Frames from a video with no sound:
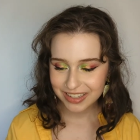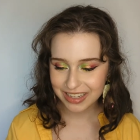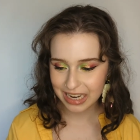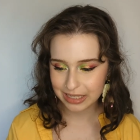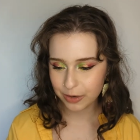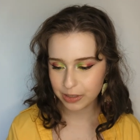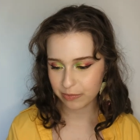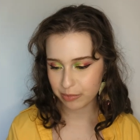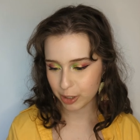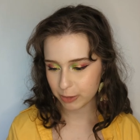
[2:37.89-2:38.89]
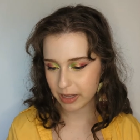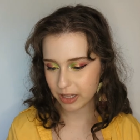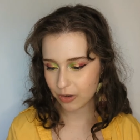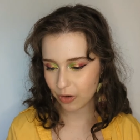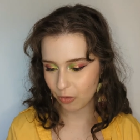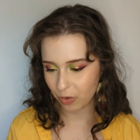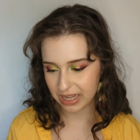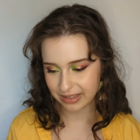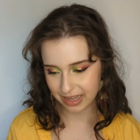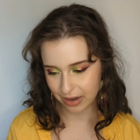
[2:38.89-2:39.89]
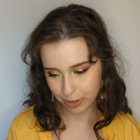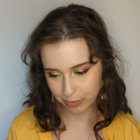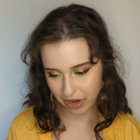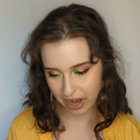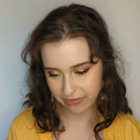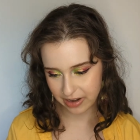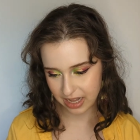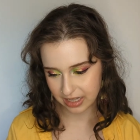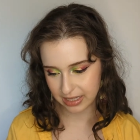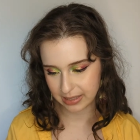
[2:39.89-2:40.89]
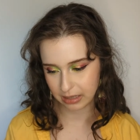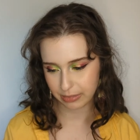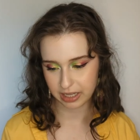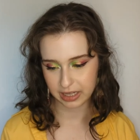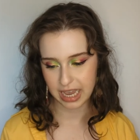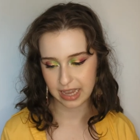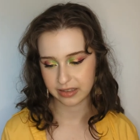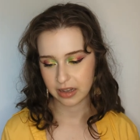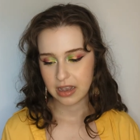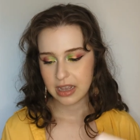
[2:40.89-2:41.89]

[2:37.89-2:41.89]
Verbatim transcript: So this has notes of marshmallow, white sandwich bread, vanilla, and cinnamon glaze.